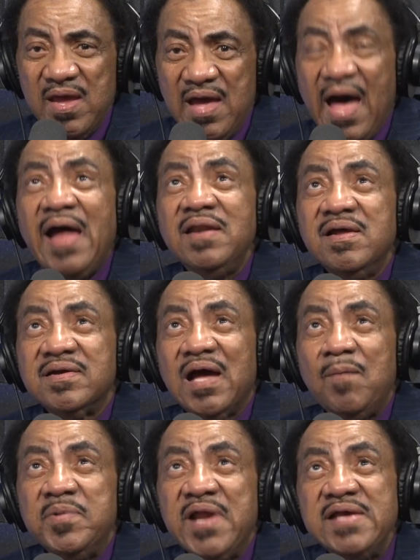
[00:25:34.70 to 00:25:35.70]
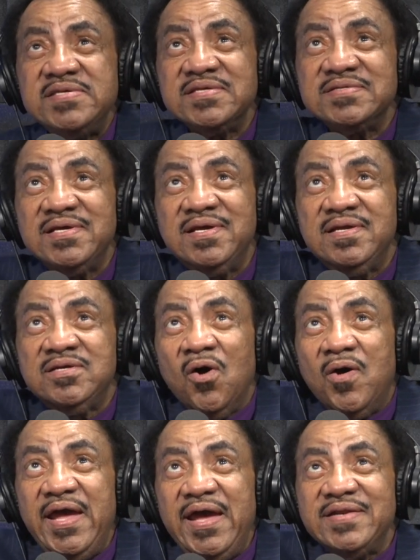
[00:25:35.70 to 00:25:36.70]
I look up and I say,
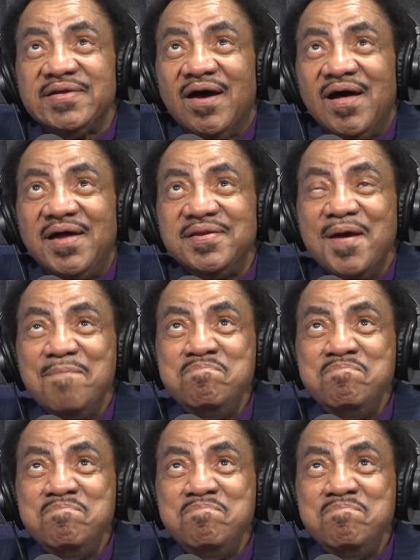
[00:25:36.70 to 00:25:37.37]
go ahead, God,